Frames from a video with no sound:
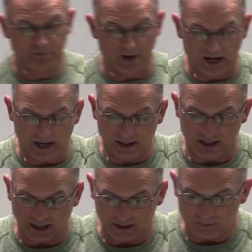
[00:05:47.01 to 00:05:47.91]
uh,
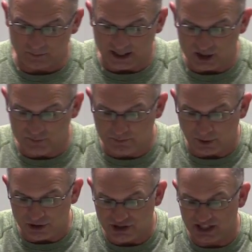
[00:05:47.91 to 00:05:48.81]
um, his
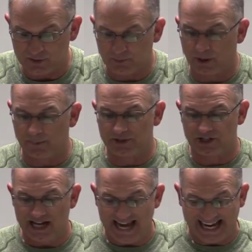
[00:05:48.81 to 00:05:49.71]
person, his purpose,
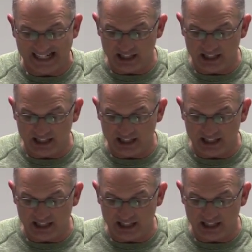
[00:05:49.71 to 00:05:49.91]
and